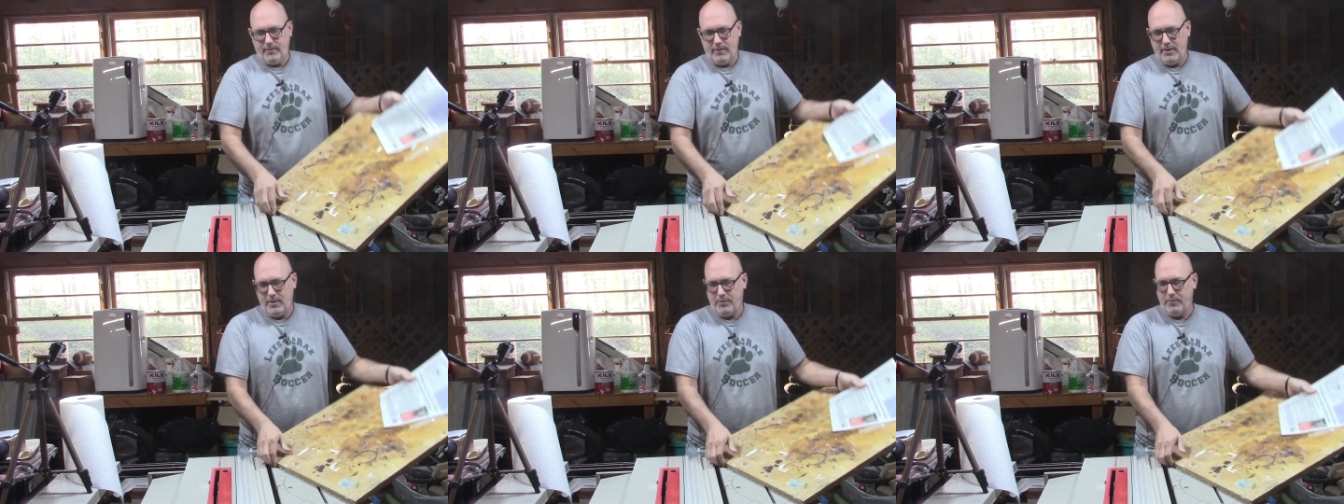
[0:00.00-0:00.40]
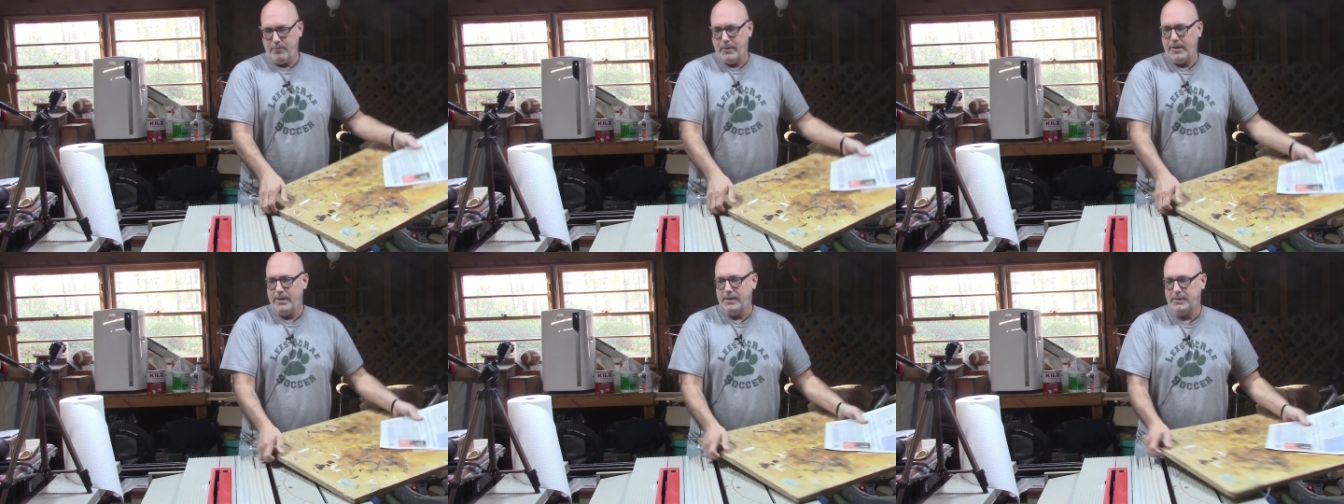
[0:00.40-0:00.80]
get
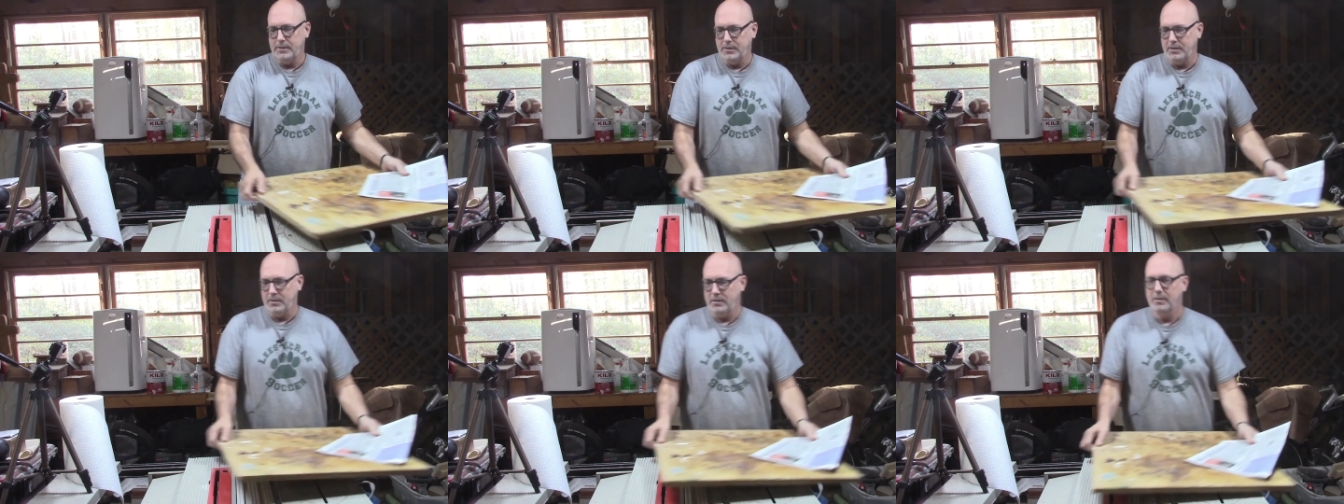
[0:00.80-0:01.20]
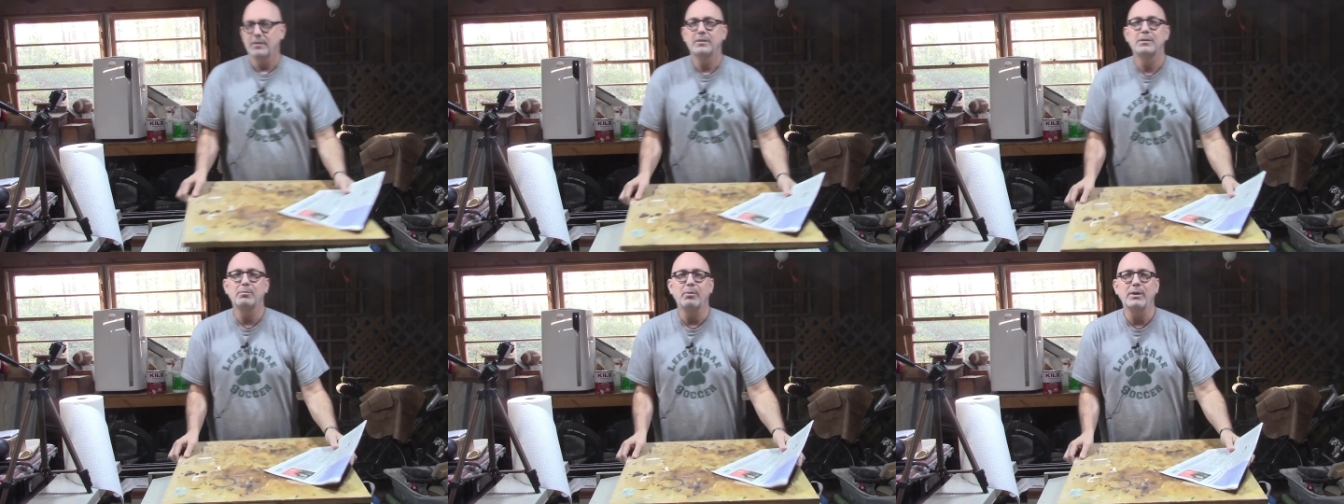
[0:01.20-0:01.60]
ready to
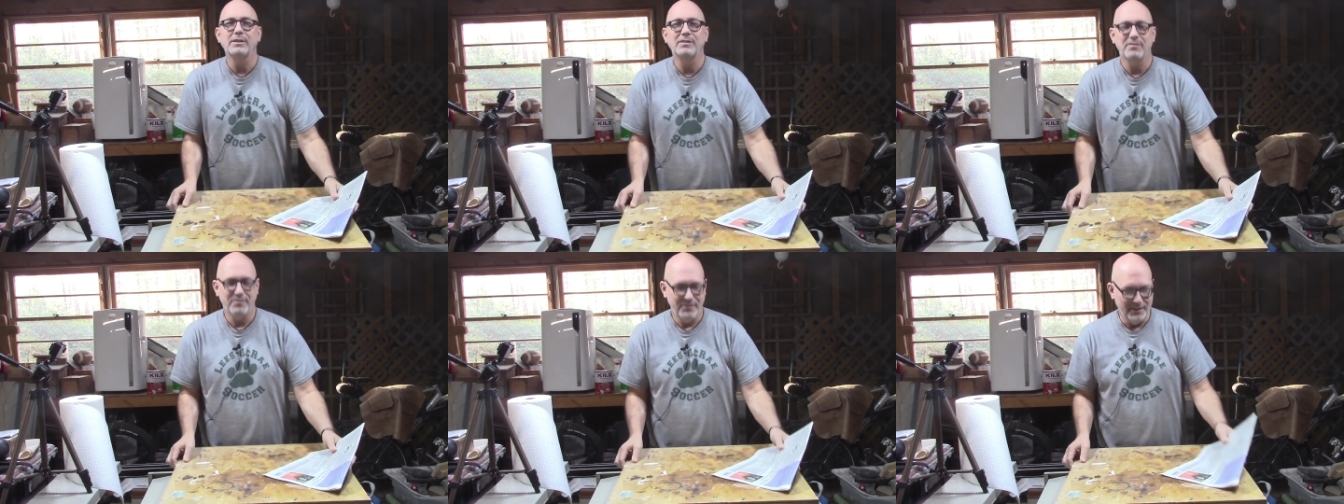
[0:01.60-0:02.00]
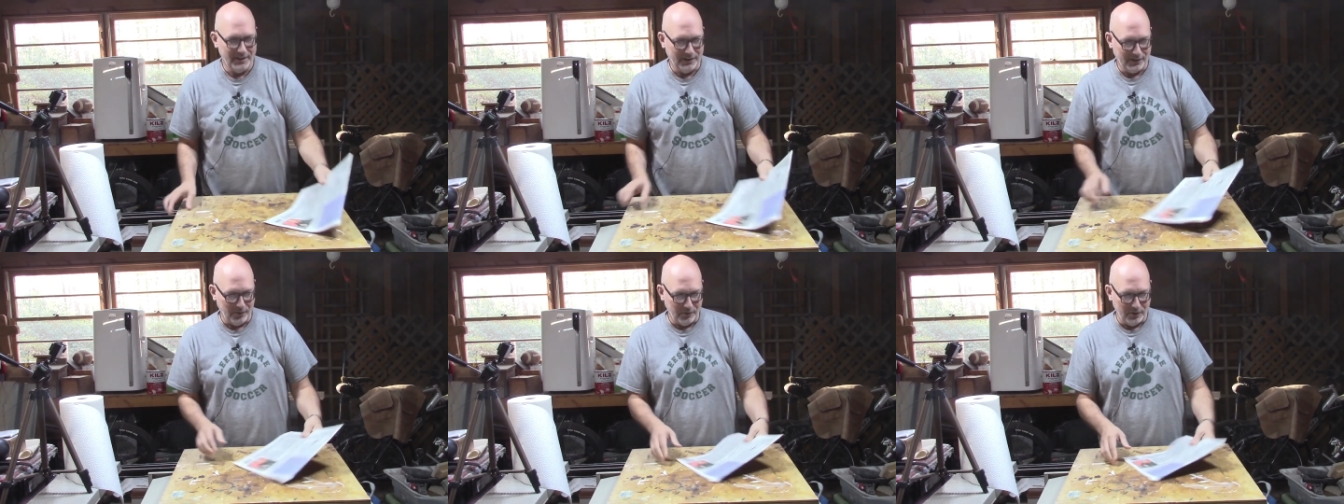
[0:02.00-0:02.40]
spray some
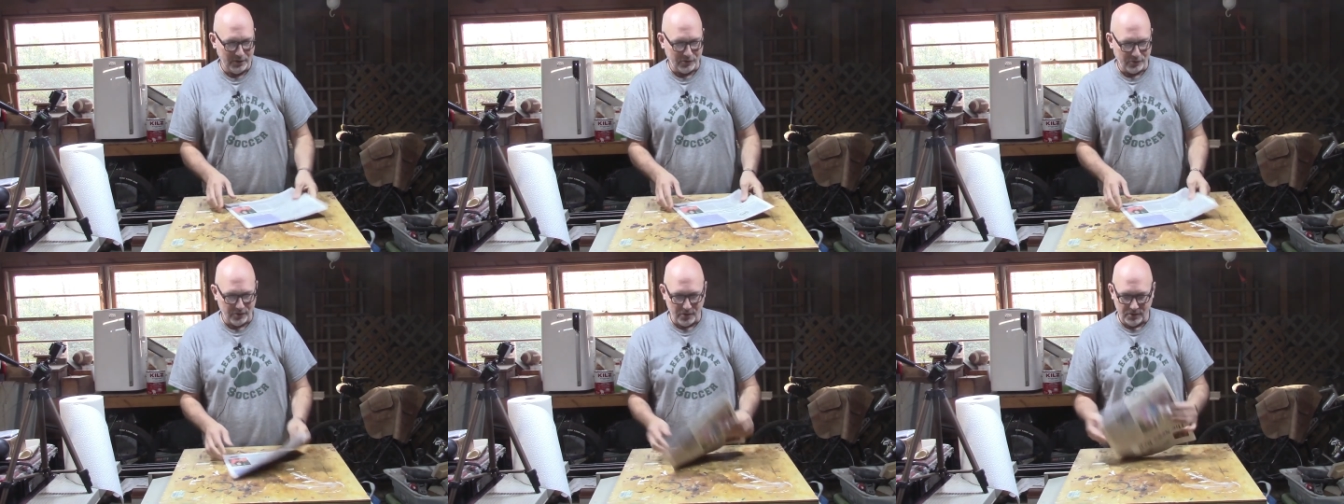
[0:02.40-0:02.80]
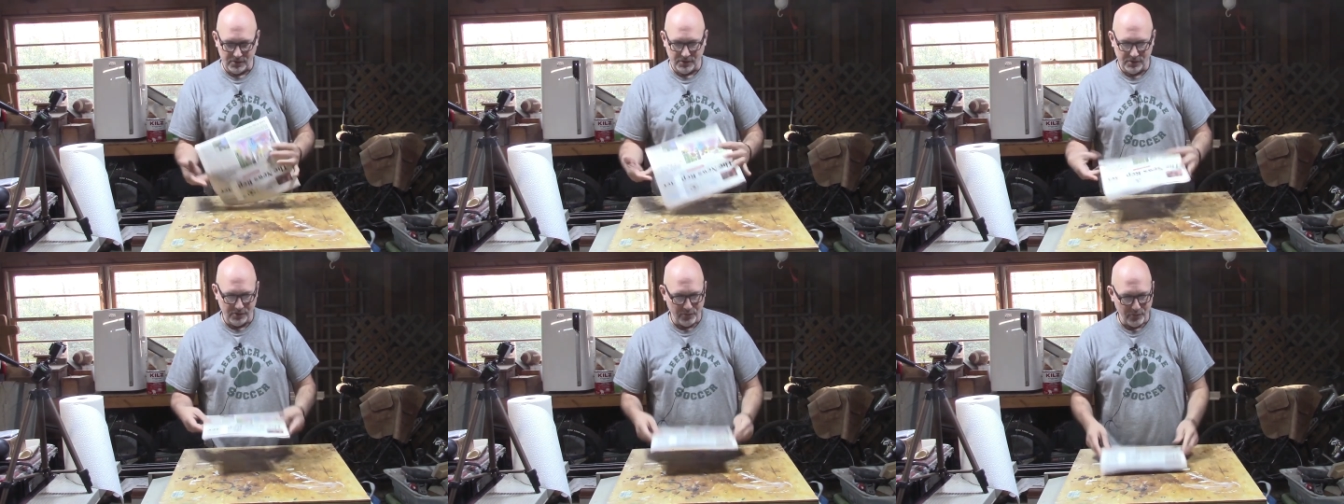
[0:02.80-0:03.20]
finish on these
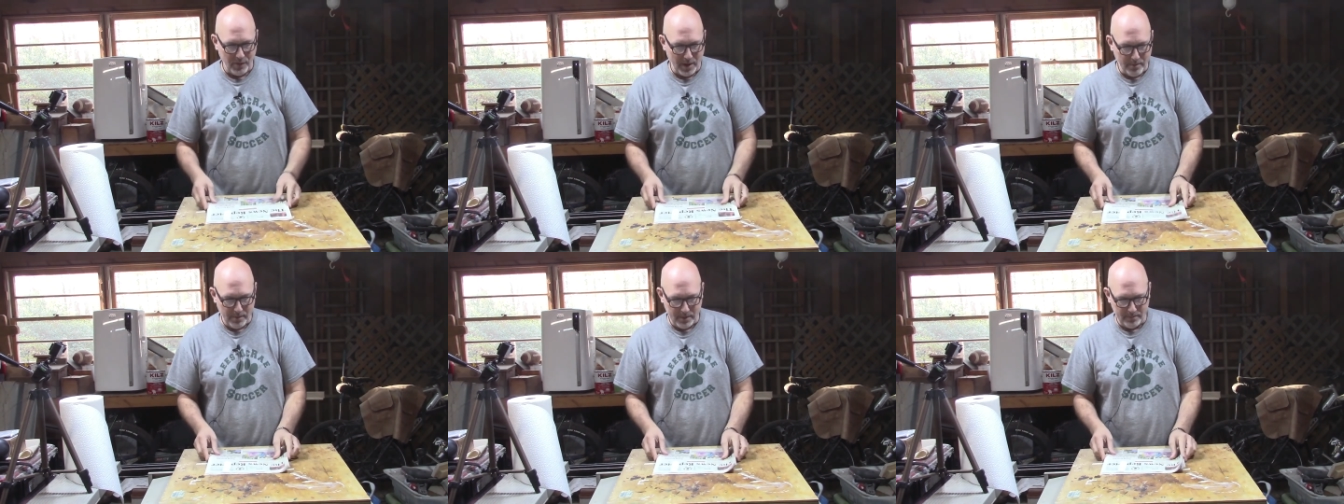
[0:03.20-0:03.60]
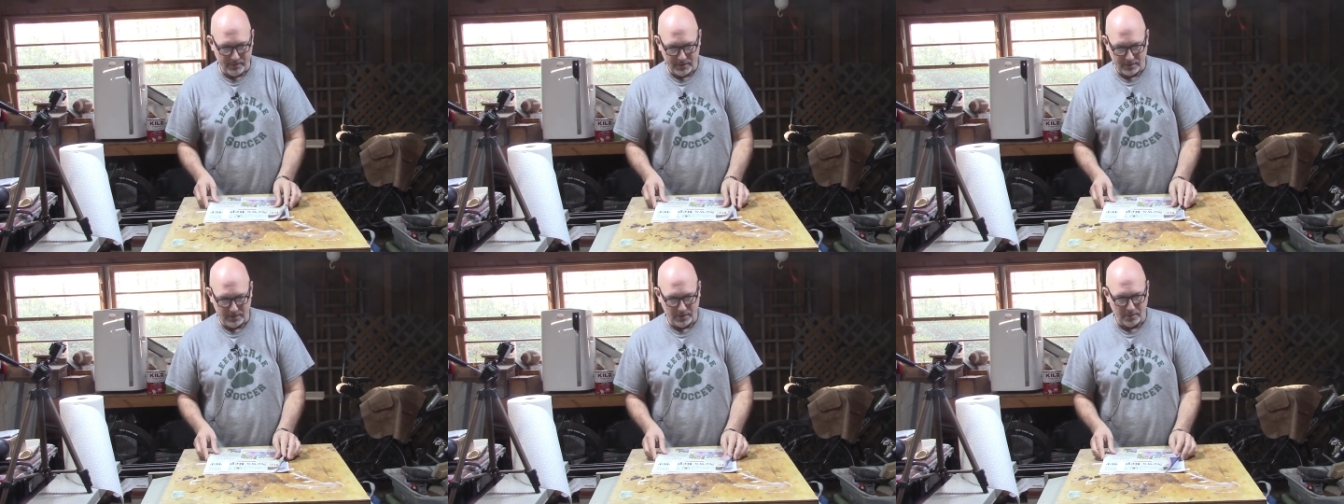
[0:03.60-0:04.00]
crosses and wrap up
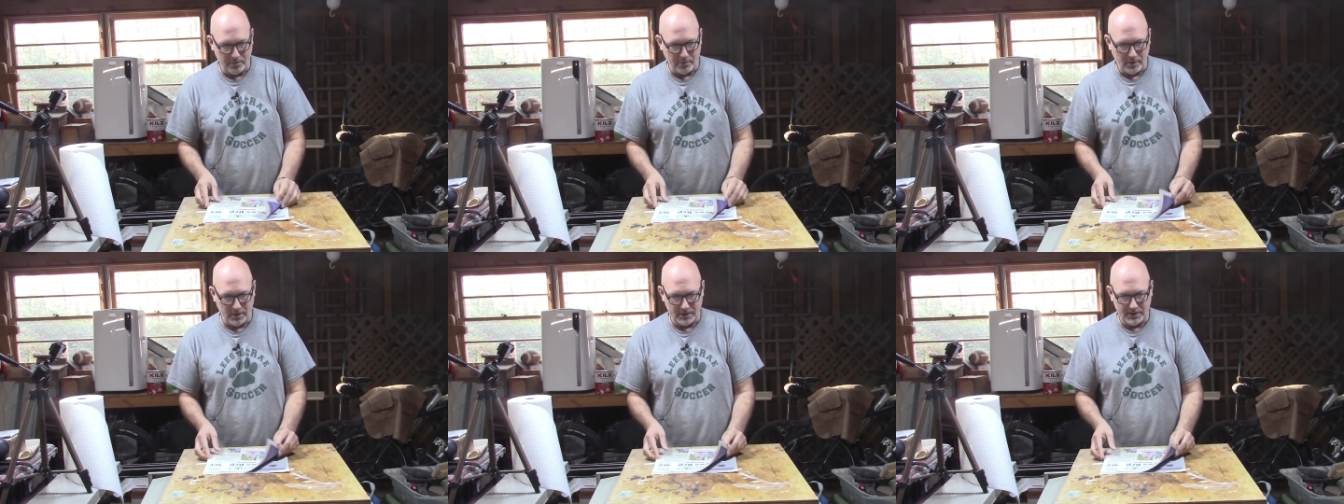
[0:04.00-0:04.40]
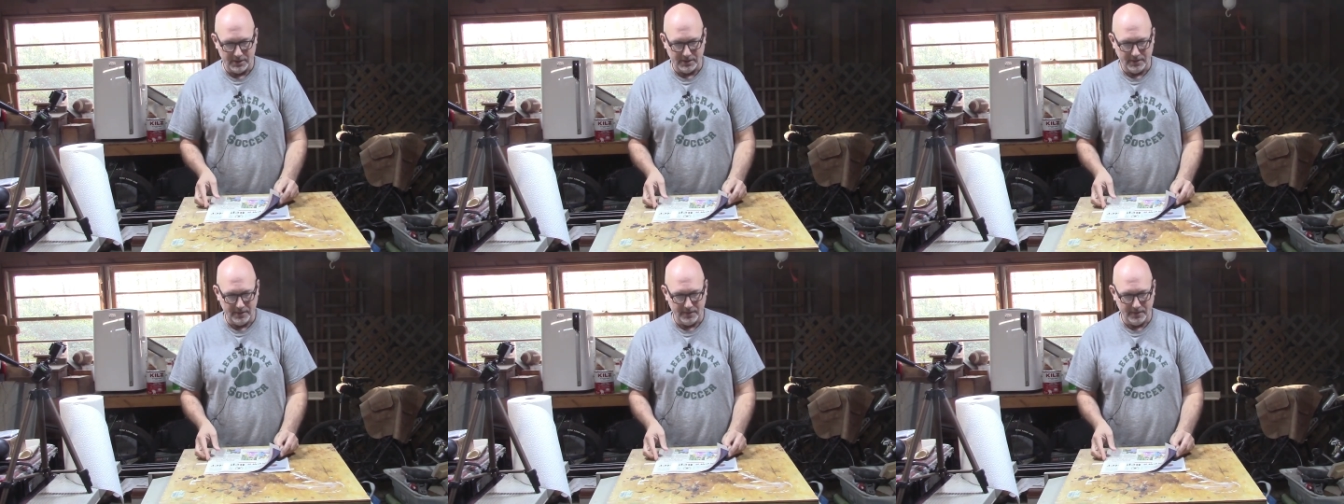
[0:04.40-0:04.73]
this little project.